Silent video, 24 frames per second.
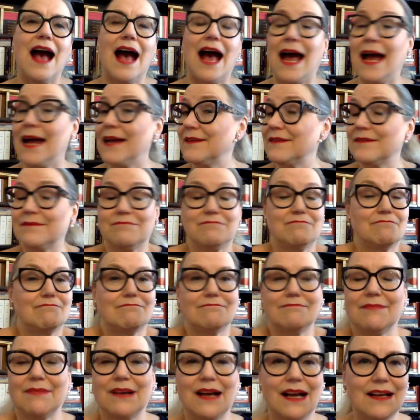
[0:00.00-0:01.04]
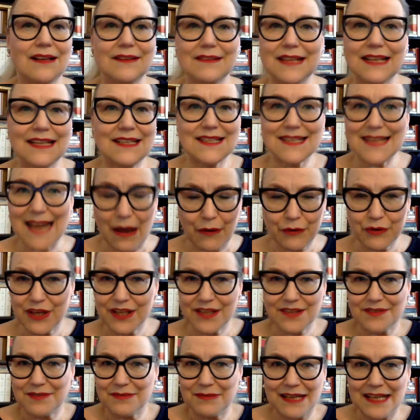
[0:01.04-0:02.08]
And it
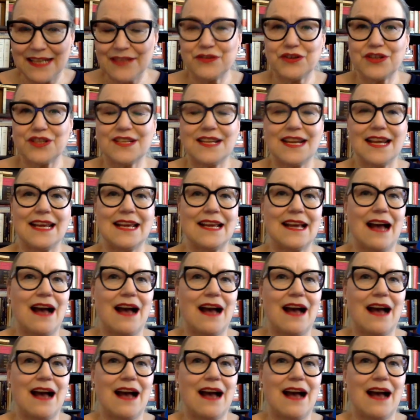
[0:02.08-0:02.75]
sounded interesting.